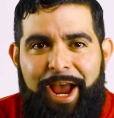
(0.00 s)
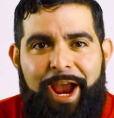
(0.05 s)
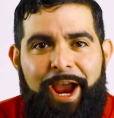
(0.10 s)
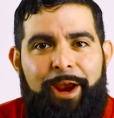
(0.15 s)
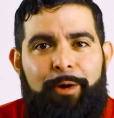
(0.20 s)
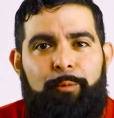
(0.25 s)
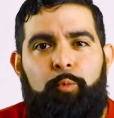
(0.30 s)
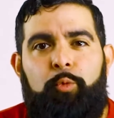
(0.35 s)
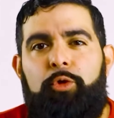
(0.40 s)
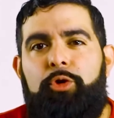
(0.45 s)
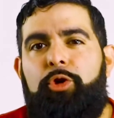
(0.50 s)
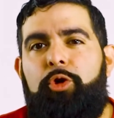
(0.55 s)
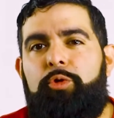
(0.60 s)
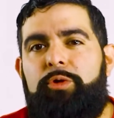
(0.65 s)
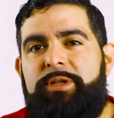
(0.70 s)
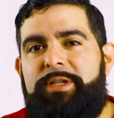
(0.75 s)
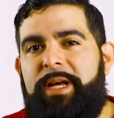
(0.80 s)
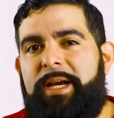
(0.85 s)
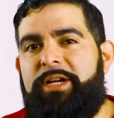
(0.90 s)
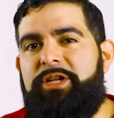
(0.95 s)
and we'll go
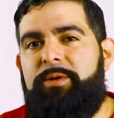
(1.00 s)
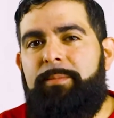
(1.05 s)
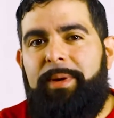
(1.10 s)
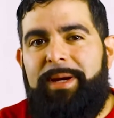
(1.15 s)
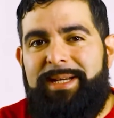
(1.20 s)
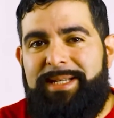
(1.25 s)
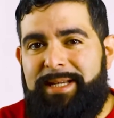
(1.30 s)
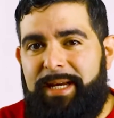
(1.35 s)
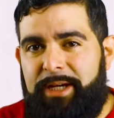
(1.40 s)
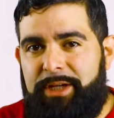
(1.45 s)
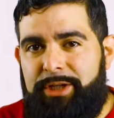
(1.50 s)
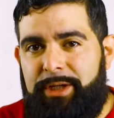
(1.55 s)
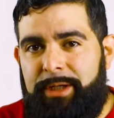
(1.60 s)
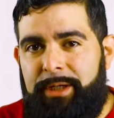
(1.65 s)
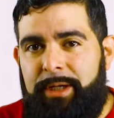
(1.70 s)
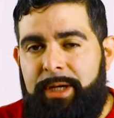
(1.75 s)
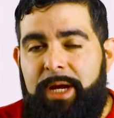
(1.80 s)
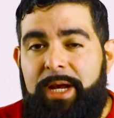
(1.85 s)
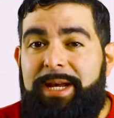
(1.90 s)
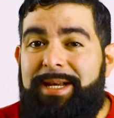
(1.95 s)
section by
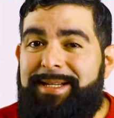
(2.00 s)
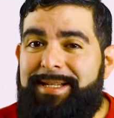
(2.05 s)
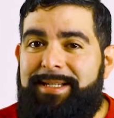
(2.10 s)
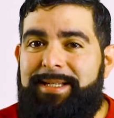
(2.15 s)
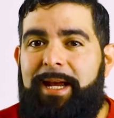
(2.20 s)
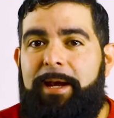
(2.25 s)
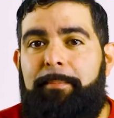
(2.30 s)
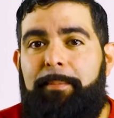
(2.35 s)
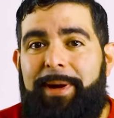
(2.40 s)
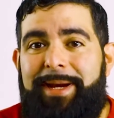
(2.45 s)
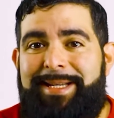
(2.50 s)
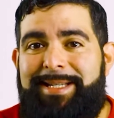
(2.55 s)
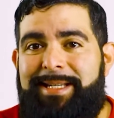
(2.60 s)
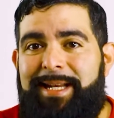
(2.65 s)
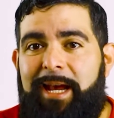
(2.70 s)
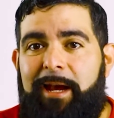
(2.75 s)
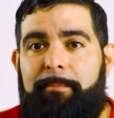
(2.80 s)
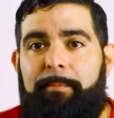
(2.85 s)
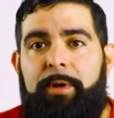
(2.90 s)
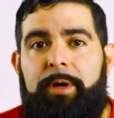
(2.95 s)
section, step by
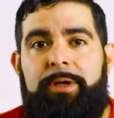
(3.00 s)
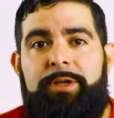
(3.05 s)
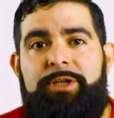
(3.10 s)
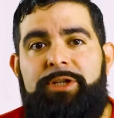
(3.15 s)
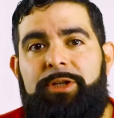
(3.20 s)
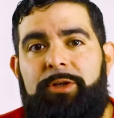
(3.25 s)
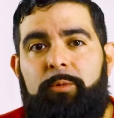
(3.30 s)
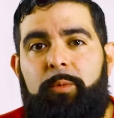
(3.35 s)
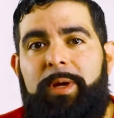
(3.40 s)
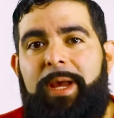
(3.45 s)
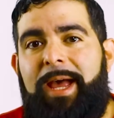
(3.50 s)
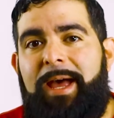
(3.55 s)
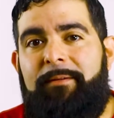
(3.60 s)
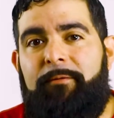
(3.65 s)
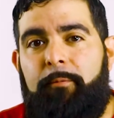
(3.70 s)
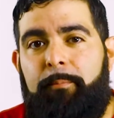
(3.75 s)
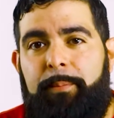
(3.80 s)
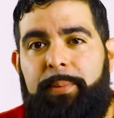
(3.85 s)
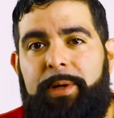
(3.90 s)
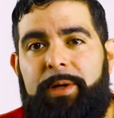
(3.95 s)
step, until we have
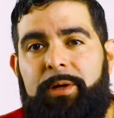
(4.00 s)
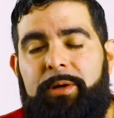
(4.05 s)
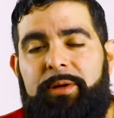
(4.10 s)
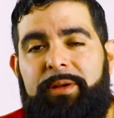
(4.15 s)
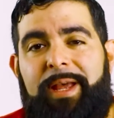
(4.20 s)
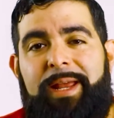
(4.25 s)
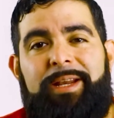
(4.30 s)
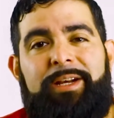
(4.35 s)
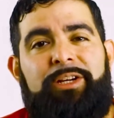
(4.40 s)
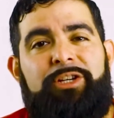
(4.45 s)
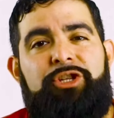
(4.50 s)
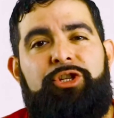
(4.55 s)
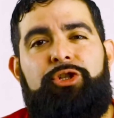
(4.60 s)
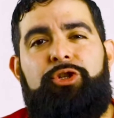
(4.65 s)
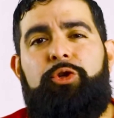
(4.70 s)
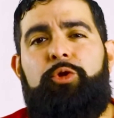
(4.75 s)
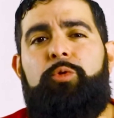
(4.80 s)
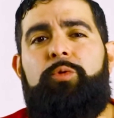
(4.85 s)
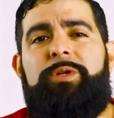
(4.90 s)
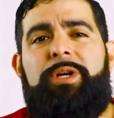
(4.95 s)
a beard that
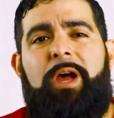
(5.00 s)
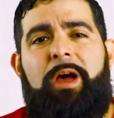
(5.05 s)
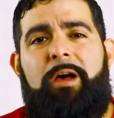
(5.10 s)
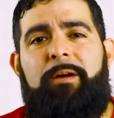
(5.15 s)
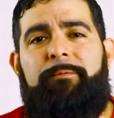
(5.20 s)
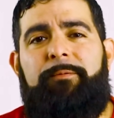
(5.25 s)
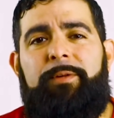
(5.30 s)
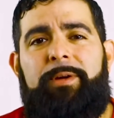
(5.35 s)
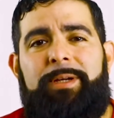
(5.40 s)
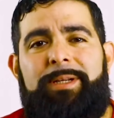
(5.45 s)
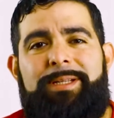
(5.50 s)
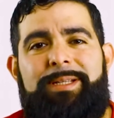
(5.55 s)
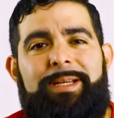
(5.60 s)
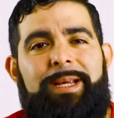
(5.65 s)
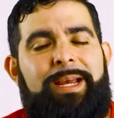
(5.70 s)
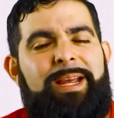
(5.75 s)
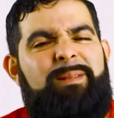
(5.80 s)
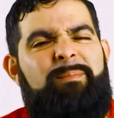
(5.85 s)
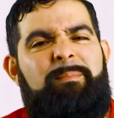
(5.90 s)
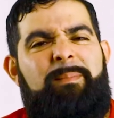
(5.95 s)
exudes confidence
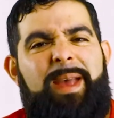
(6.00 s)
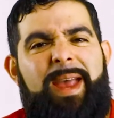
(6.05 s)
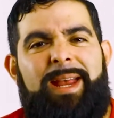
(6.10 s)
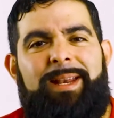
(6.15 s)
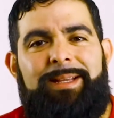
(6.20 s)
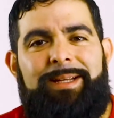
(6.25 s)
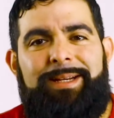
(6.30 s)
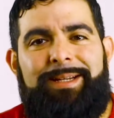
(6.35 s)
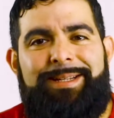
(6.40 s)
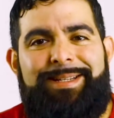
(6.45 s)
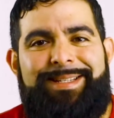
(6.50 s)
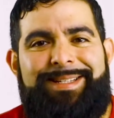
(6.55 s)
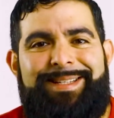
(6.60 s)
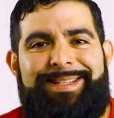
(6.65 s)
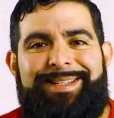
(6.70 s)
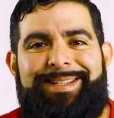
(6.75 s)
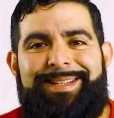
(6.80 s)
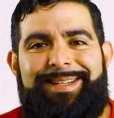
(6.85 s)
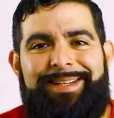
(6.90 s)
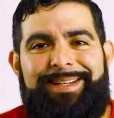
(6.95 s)
and manliness.